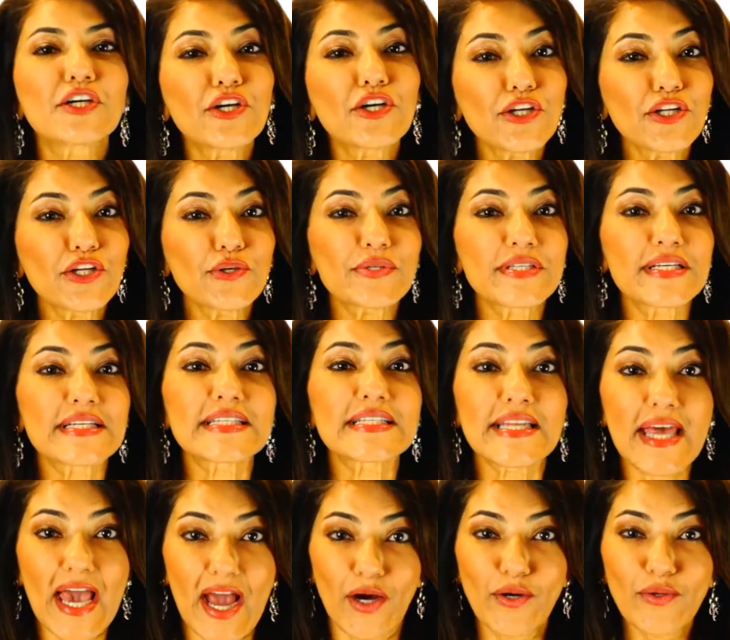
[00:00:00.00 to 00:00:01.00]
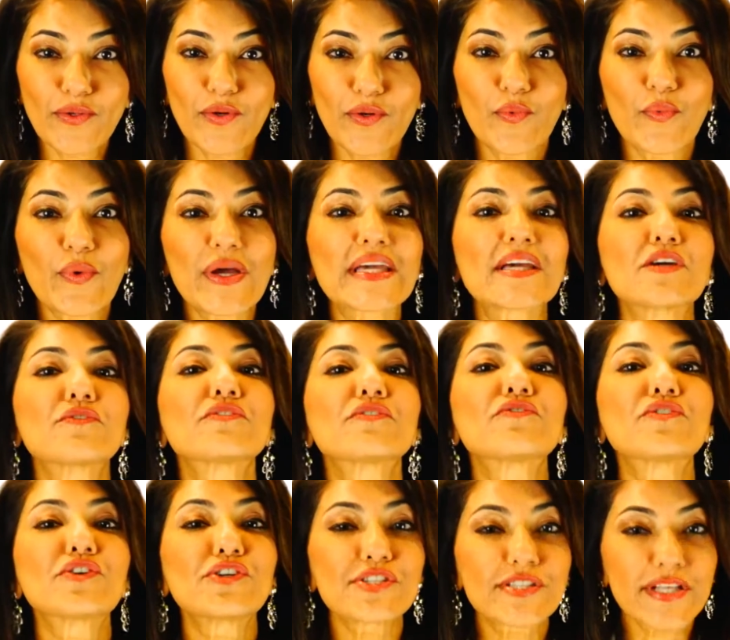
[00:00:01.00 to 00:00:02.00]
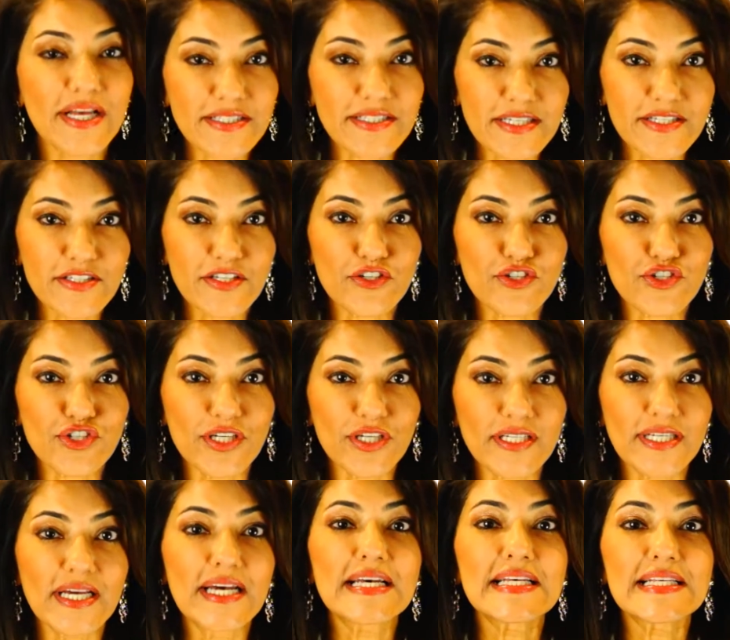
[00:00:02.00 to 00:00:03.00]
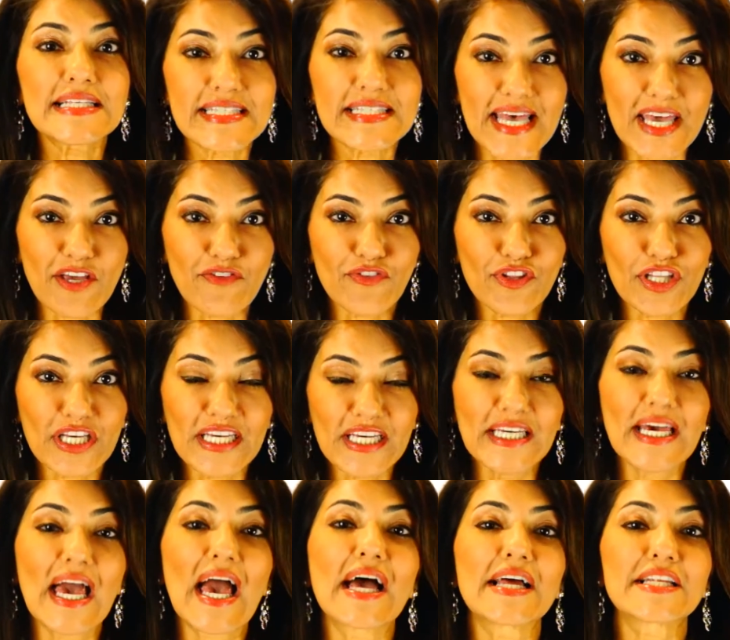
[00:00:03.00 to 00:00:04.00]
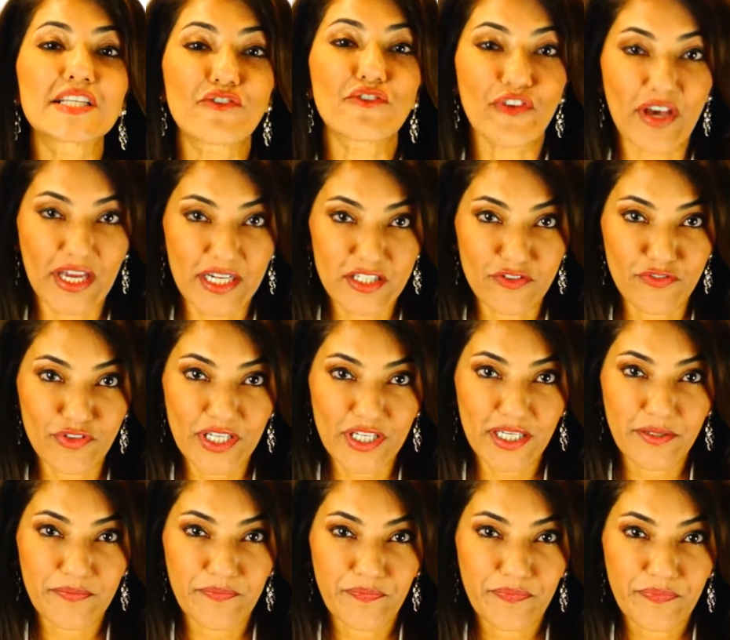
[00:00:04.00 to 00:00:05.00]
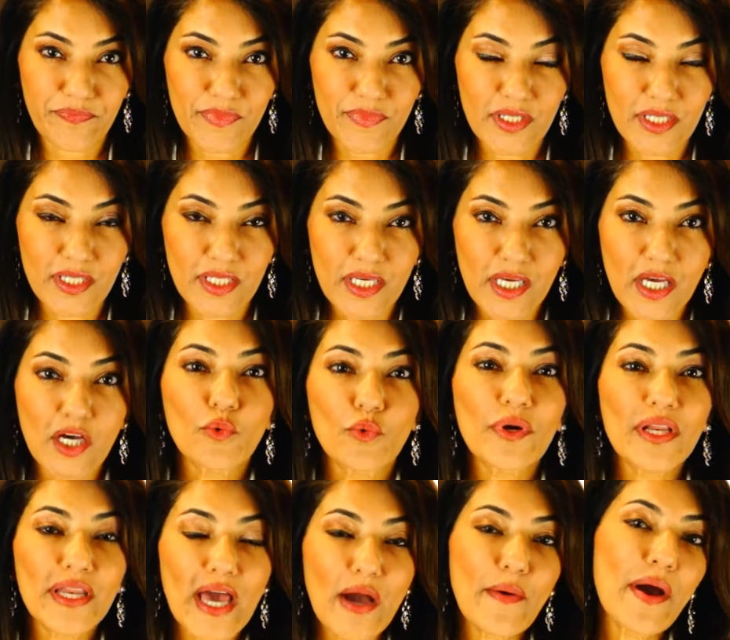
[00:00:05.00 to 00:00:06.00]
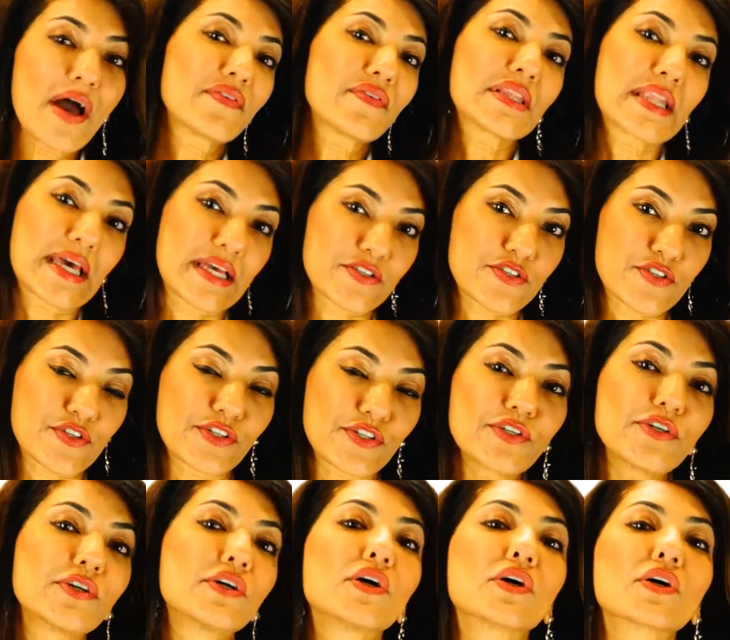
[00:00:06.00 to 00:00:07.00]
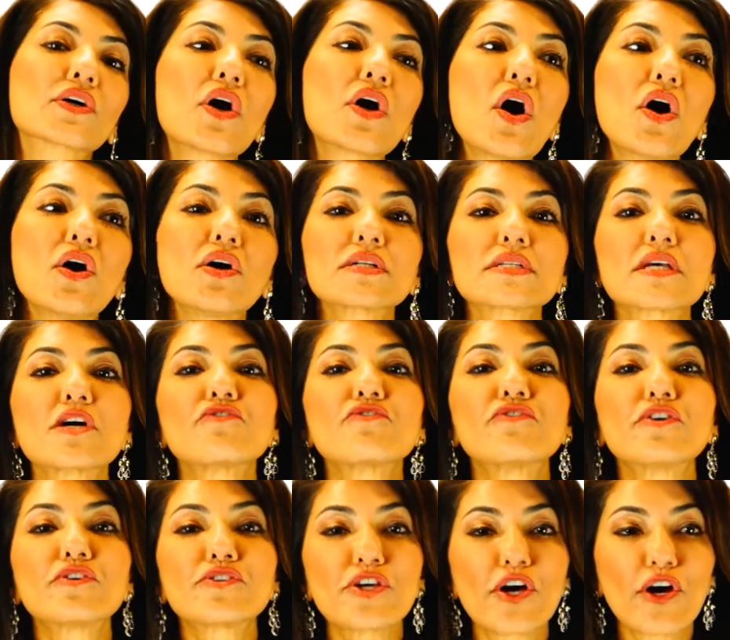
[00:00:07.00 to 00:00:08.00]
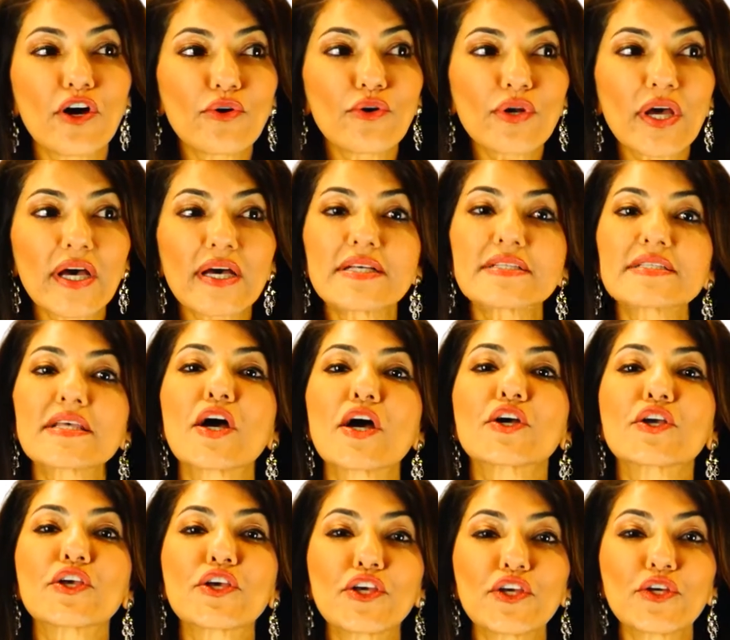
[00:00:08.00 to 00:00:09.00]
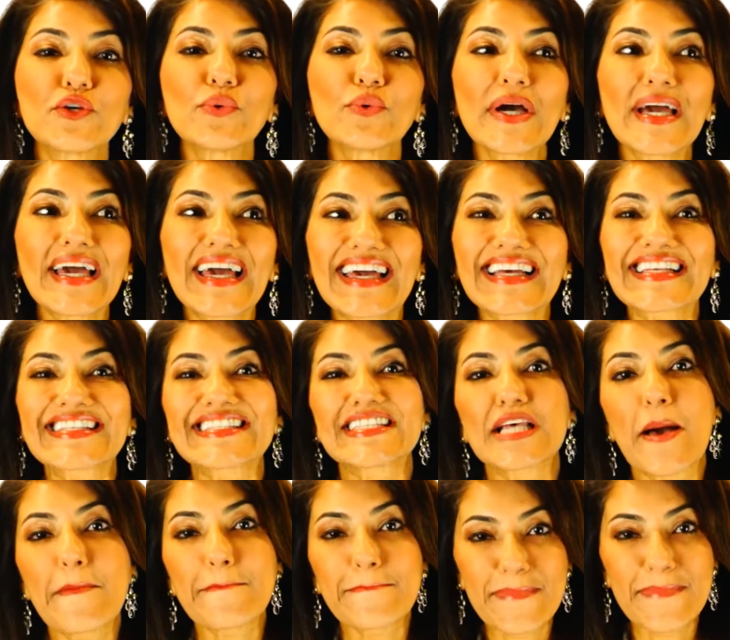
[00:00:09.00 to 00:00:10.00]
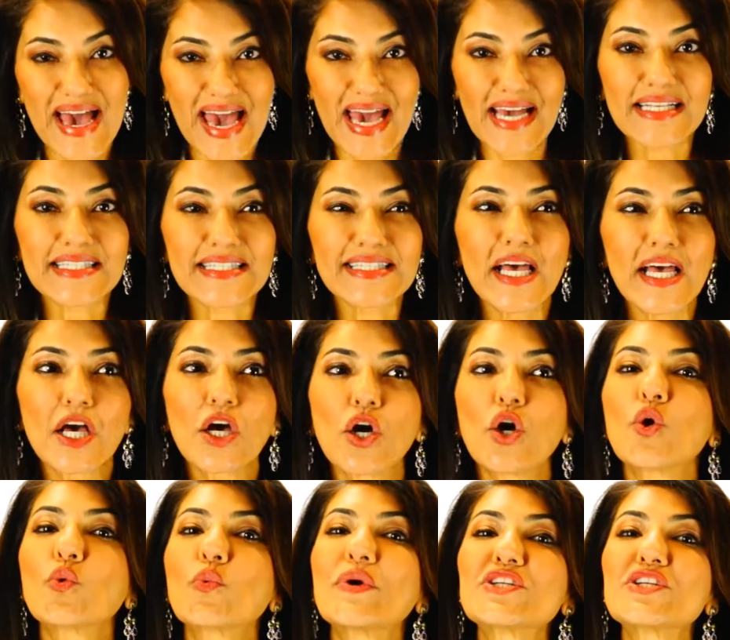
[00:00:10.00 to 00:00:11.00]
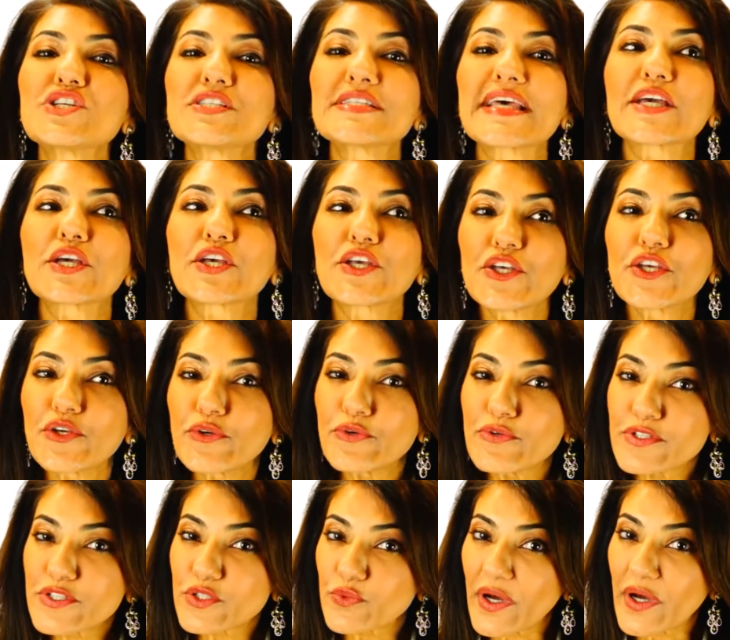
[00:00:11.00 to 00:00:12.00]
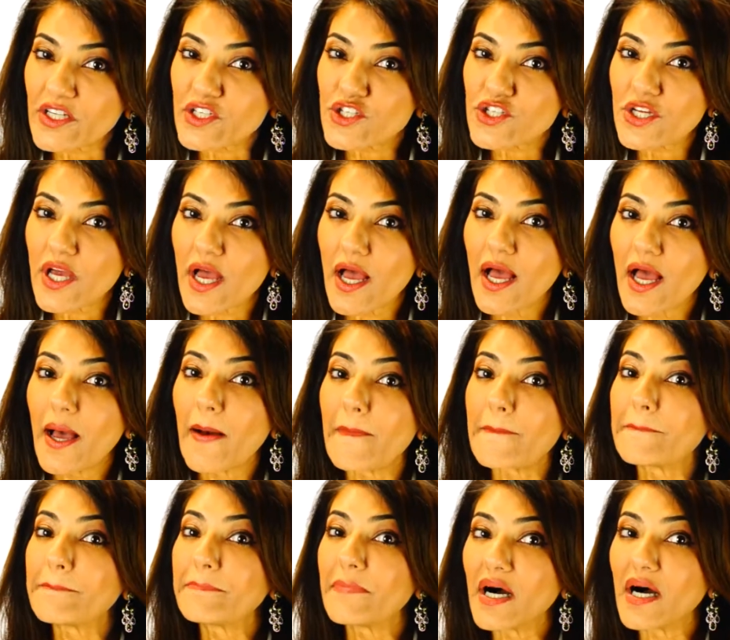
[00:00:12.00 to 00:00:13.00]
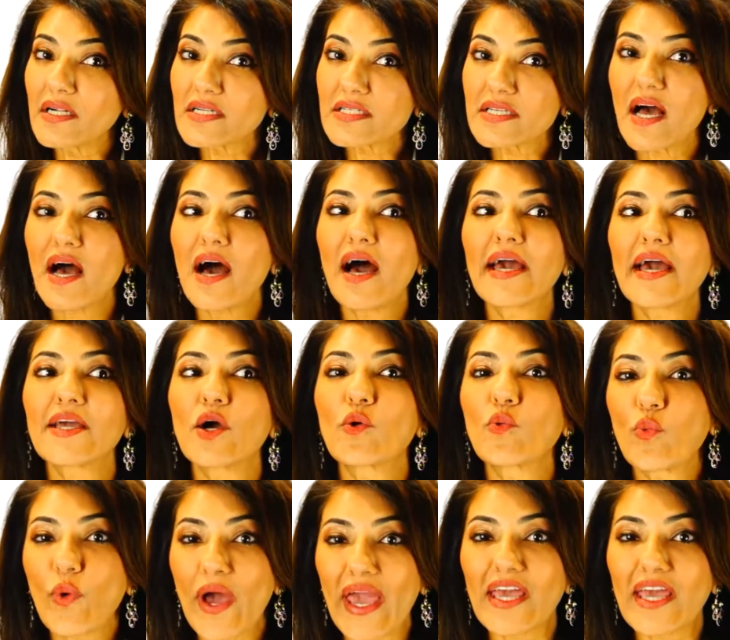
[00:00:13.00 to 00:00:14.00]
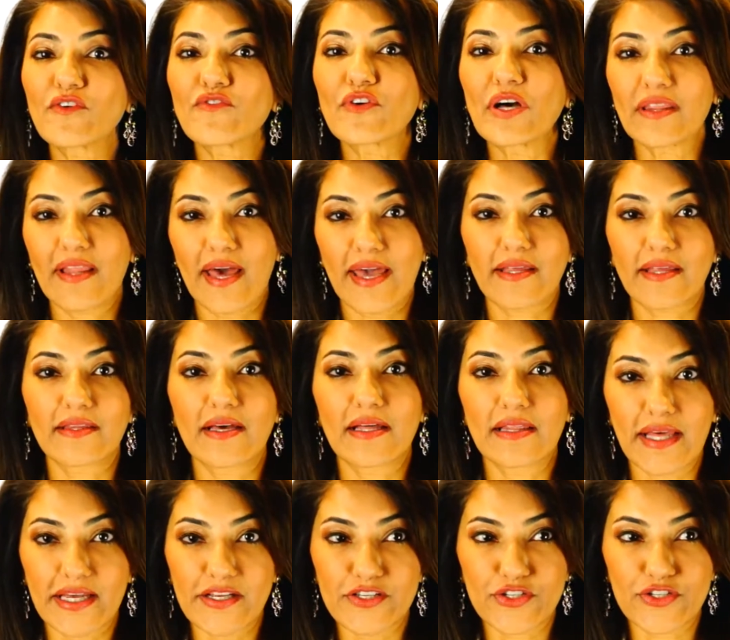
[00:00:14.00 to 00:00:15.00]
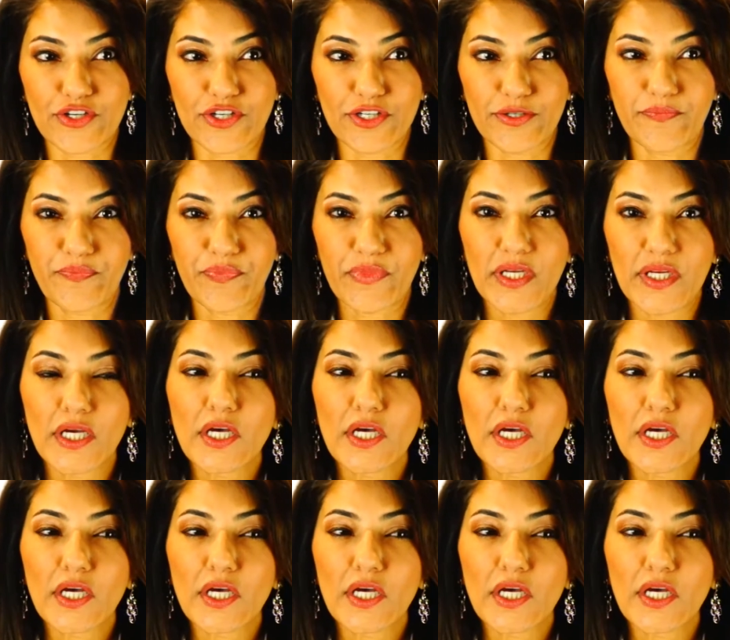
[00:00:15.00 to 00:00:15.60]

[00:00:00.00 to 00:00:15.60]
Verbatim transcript: The good news is now we can reverse that decision safely and effectively. We now have a laser called Fotona's QX Max, which is a Q-switched multi-wavelength laser.